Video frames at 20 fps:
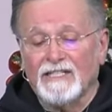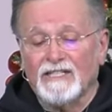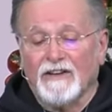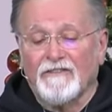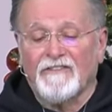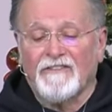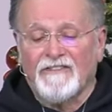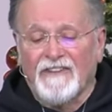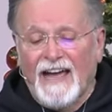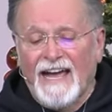is
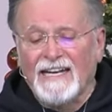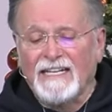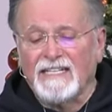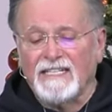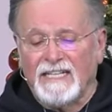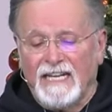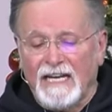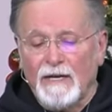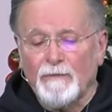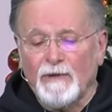a
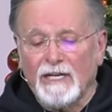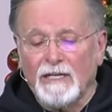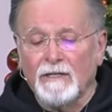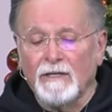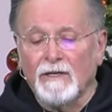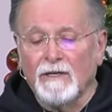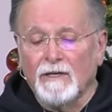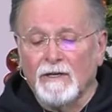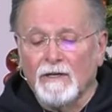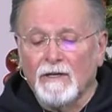fat
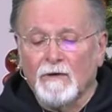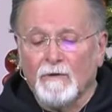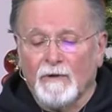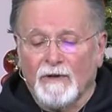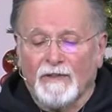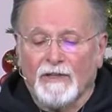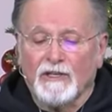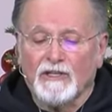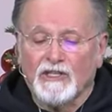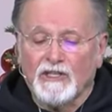demon
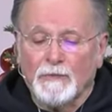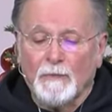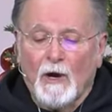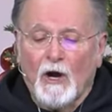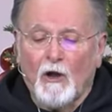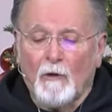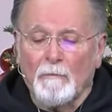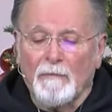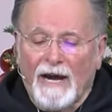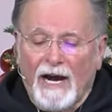with a
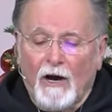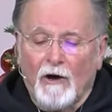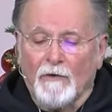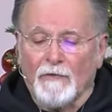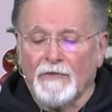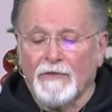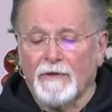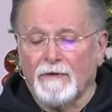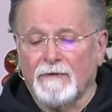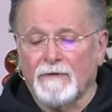small
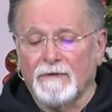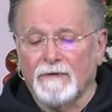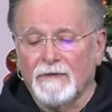mouth.